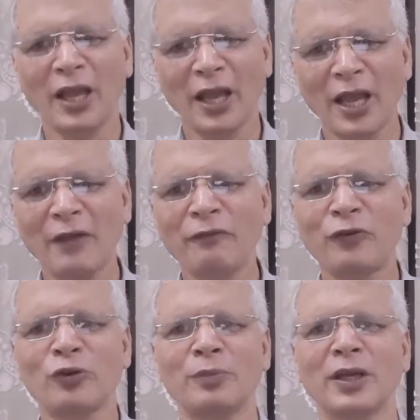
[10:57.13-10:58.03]
have
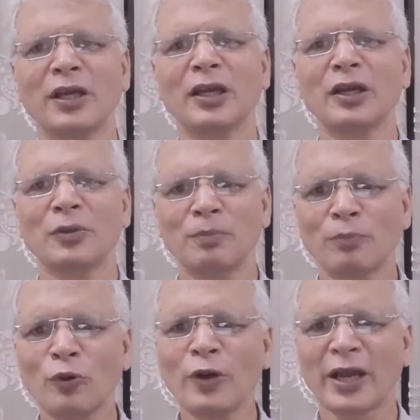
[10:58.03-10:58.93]
to be
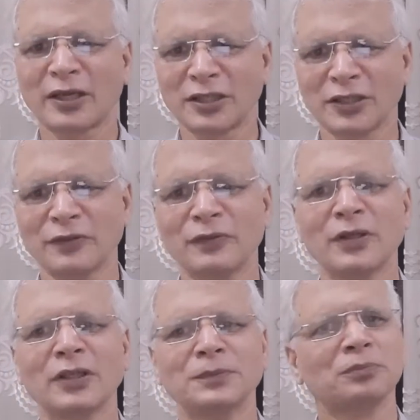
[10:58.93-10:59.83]
more active
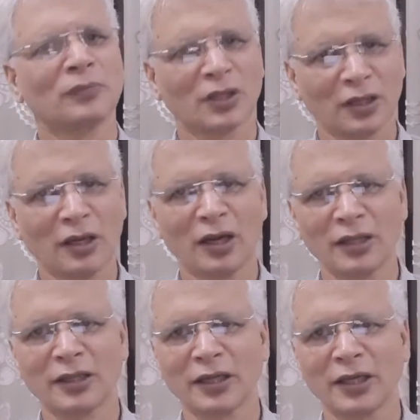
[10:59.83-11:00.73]
all
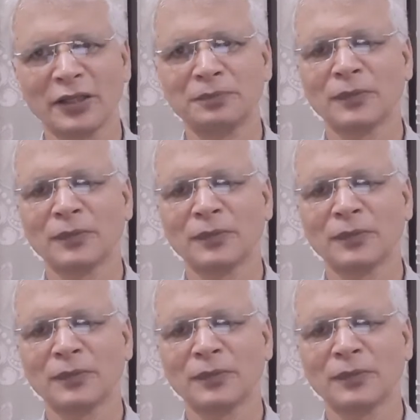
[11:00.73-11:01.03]
the time.